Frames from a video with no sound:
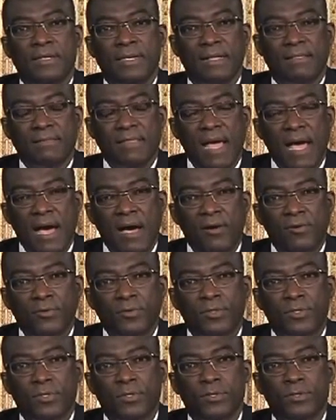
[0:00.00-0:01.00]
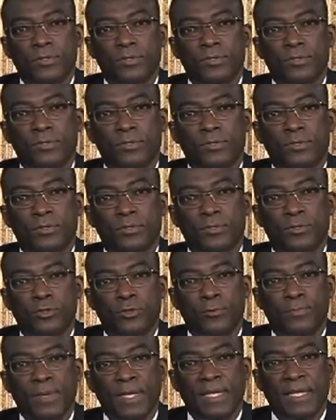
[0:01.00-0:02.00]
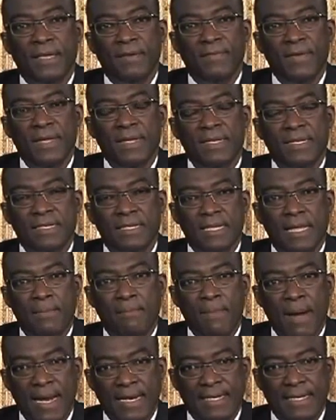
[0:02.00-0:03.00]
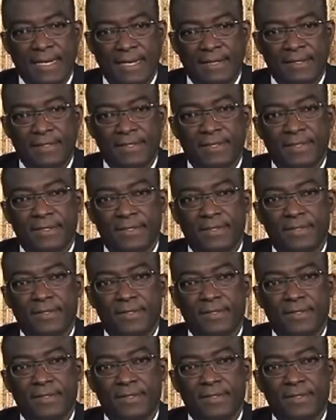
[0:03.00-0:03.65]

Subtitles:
The towns should be given the mandate